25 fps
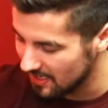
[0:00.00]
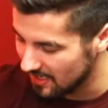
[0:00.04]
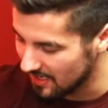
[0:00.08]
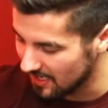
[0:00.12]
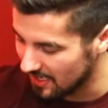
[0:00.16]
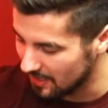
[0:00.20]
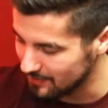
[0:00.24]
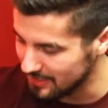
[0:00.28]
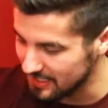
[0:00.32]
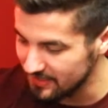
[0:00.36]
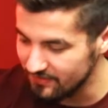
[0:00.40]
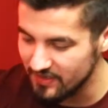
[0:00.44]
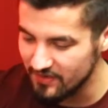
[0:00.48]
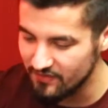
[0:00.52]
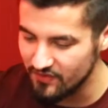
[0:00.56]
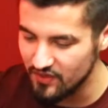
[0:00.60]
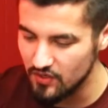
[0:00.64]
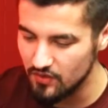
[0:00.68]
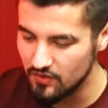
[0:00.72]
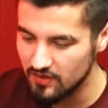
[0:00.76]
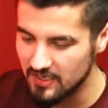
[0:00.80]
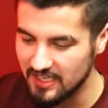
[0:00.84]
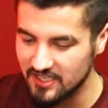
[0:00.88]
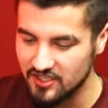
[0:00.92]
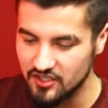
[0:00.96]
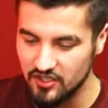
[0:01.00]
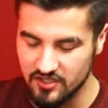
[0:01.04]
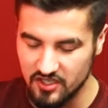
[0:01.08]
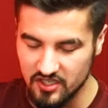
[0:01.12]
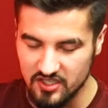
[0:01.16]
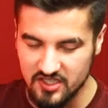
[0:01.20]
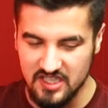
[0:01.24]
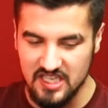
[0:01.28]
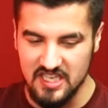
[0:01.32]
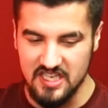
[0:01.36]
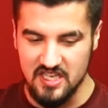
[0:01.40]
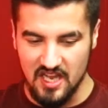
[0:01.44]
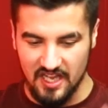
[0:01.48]
Um, even if you, like, j
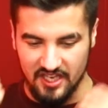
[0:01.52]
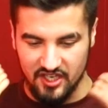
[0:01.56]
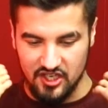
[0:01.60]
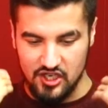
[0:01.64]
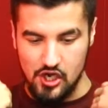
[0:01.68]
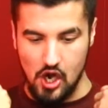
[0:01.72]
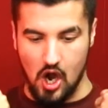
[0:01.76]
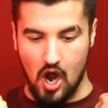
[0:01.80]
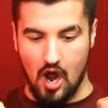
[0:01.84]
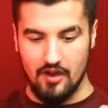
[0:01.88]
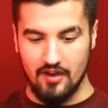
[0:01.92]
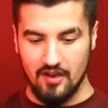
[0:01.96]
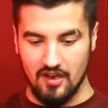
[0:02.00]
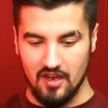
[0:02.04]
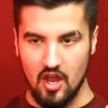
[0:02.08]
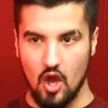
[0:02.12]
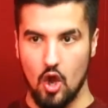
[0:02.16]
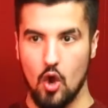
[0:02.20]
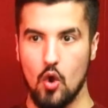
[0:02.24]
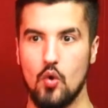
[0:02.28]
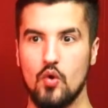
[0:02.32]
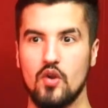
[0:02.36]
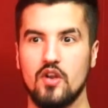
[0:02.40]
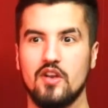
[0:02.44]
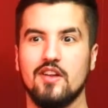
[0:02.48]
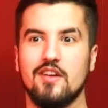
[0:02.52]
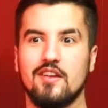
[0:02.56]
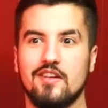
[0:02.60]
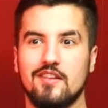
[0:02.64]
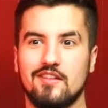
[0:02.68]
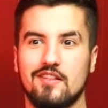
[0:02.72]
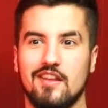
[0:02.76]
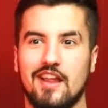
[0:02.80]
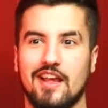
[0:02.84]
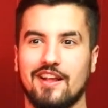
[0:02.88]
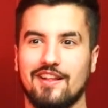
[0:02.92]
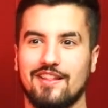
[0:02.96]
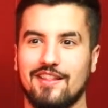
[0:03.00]
just need, like, to unload,
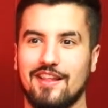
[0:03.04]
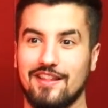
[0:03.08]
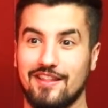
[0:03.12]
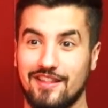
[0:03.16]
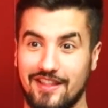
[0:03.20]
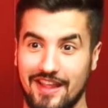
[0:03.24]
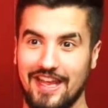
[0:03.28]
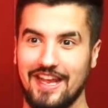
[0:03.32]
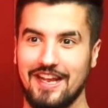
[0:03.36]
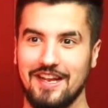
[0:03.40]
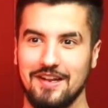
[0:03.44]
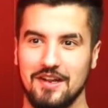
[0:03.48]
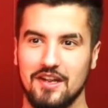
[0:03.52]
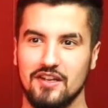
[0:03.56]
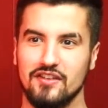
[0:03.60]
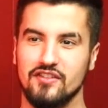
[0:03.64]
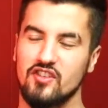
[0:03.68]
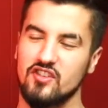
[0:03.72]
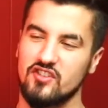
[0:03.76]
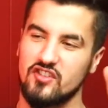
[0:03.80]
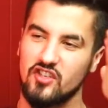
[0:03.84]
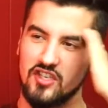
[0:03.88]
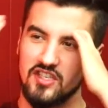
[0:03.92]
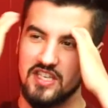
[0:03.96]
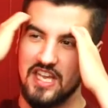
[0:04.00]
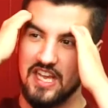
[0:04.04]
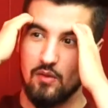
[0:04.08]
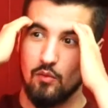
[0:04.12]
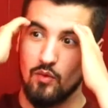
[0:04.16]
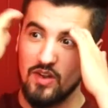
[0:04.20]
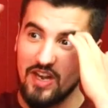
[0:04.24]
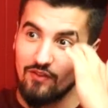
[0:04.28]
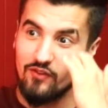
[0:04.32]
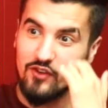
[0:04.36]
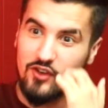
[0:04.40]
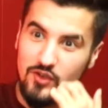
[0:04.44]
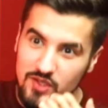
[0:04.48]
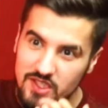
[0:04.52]
like, the thing. Because it's just, like,
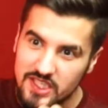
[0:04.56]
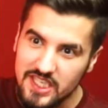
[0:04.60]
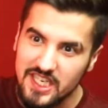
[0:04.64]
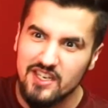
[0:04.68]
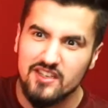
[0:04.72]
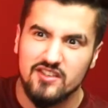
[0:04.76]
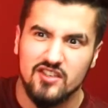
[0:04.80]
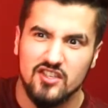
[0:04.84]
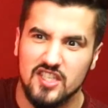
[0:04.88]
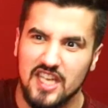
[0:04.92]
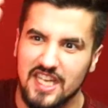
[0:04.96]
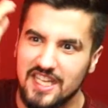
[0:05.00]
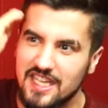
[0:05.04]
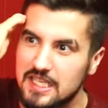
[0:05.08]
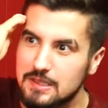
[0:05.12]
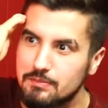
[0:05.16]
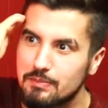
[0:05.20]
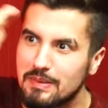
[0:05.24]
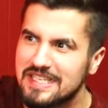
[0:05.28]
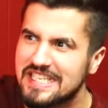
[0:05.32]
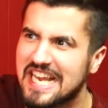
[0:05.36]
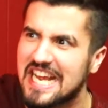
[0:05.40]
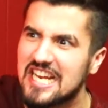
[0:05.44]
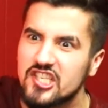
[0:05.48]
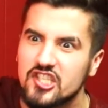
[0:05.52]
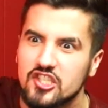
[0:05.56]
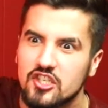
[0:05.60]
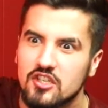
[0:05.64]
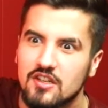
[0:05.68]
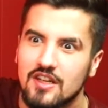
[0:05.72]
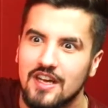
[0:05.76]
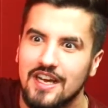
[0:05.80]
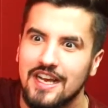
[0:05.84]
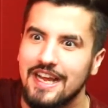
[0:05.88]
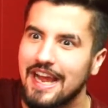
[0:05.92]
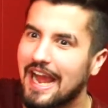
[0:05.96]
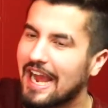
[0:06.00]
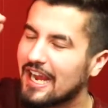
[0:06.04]
whenever you see it, it's just, like, it's potential.
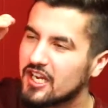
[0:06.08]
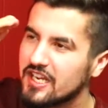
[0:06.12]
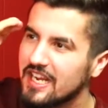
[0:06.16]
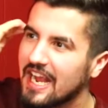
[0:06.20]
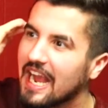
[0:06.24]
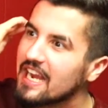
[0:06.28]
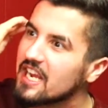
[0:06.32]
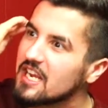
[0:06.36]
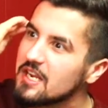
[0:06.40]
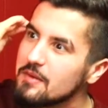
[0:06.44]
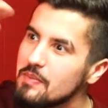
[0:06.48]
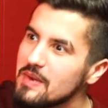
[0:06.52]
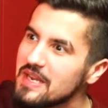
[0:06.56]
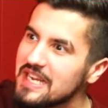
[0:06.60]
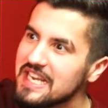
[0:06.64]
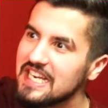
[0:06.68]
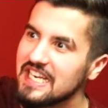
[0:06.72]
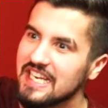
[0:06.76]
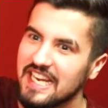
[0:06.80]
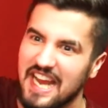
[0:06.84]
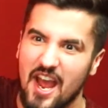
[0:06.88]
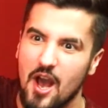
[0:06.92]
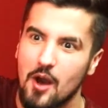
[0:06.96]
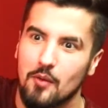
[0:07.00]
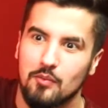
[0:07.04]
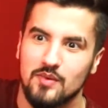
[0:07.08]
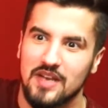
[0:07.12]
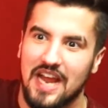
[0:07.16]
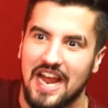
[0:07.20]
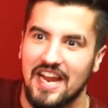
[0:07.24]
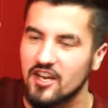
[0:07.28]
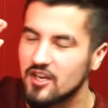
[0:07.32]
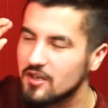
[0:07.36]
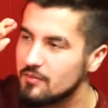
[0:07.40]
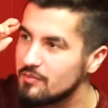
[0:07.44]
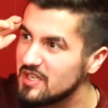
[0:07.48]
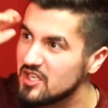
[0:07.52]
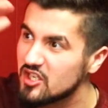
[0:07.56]
I, I could be getting helped.
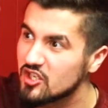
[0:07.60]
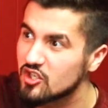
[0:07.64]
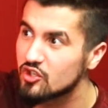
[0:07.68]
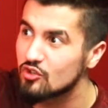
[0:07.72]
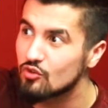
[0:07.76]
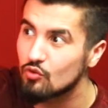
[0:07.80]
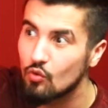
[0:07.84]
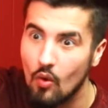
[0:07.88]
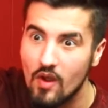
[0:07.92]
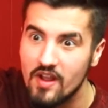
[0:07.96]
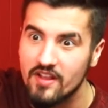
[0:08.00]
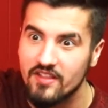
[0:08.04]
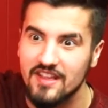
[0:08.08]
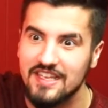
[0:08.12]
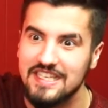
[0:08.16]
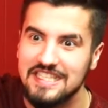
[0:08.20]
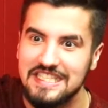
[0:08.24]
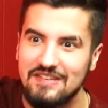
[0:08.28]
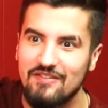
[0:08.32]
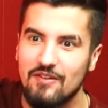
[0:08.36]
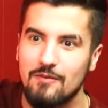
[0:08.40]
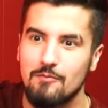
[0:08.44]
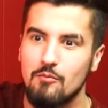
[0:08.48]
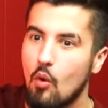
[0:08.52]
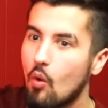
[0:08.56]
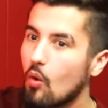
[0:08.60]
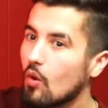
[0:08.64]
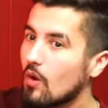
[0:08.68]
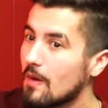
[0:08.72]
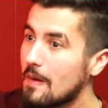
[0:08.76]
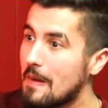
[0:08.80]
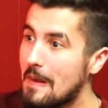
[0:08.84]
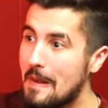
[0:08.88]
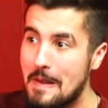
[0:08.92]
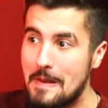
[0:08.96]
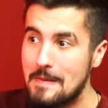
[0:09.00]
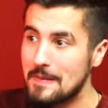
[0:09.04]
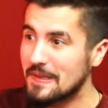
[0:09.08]
I could be destroying things even
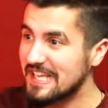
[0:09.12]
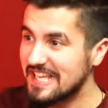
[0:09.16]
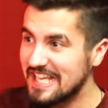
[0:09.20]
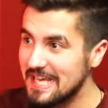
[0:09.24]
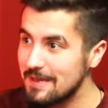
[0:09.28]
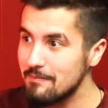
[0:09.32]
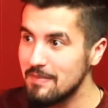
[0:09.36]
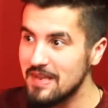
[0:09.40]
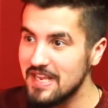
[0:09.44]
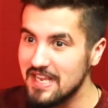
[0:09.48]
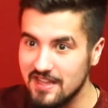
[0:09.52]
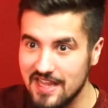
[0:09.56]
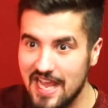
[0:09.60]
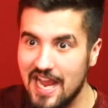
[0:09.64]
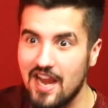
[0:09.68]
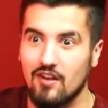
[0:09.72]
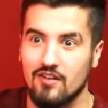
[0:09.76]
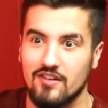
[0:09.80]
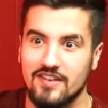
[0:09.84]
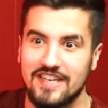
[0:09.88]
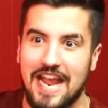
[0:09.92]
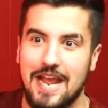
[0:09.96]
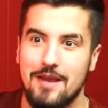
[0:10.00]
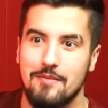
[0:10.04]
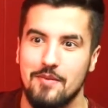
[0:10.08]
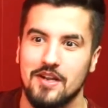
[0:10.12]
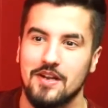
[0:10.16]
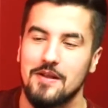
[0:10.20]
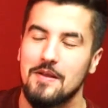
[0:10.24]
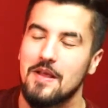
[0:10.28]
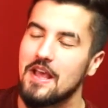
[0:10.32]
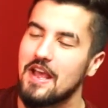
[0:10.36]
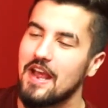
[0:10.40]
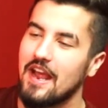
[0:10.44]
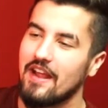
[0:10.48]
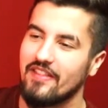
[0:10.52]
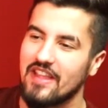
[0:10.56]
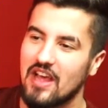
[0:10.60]
more. Get me there, damn it.
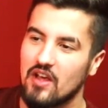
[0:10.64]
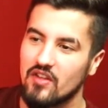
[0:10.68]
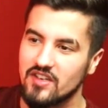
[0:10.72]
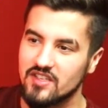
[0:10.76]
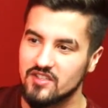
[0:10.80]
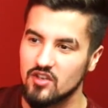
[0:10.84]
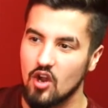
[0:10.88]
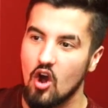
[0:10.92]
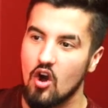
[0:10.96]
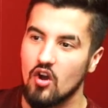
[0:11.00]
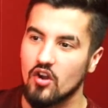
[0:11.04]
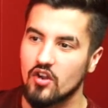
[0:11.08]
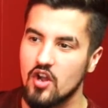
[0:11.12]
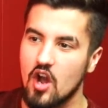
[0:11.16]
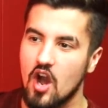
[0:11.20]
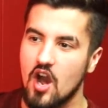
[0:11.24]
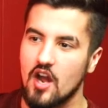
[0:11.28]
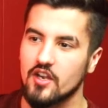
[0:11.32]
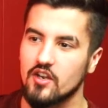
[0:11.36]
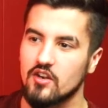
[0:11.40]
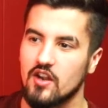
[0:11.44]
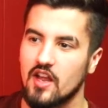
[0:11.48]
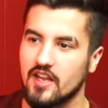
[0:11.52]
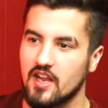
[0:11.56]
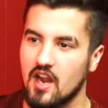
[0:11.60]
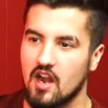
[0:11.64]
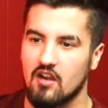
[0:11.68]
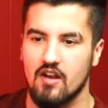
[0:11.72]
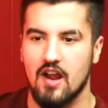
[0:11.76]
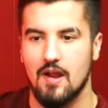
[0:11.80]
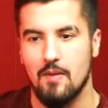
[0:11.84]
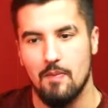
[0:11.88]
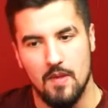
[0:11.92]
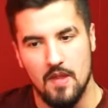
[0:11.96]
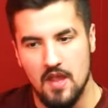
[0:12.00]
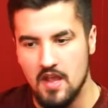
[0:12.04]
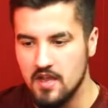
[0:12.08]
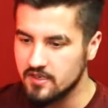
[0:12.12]
And now that it's all gone, you're like, all
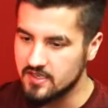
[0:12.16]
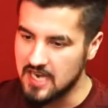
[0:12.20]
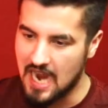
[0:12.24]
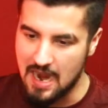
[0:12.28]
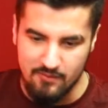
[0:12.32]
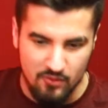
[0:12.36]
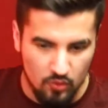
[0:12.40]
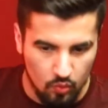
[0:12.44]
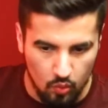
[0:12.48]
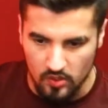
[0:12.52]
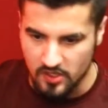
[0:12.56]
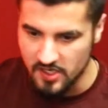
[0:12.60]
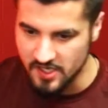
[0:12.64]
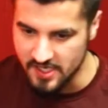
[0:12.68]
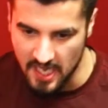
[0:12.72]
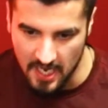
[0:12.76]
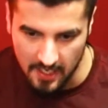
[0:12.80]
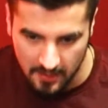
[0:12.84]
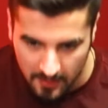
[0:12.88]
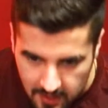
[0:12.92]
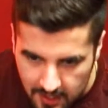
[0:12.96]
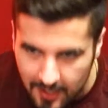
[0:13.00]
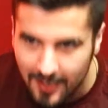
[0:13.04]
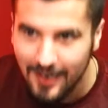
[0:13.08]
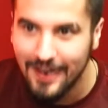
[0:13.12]
right, time to work again.